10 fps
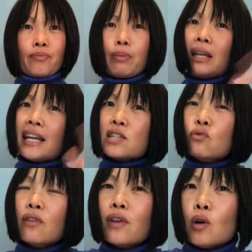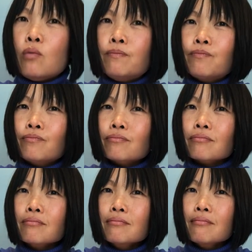But let's review.
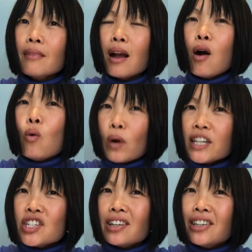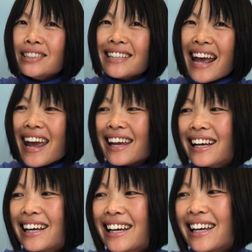What did you learn today?
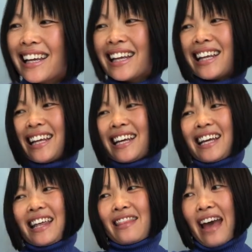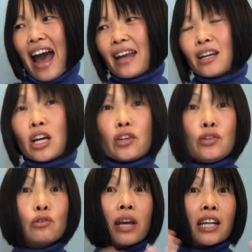That
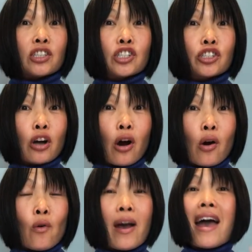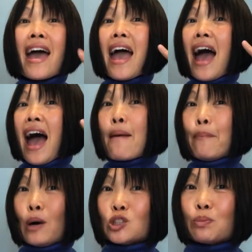you can show
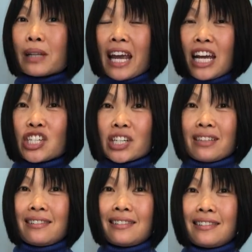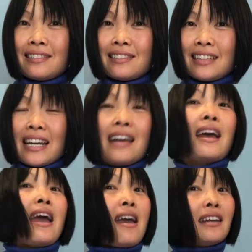multiplication,
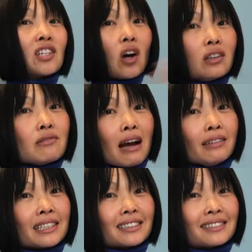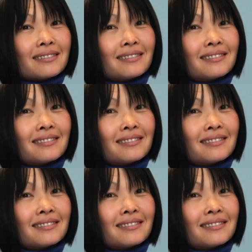and it's all around us.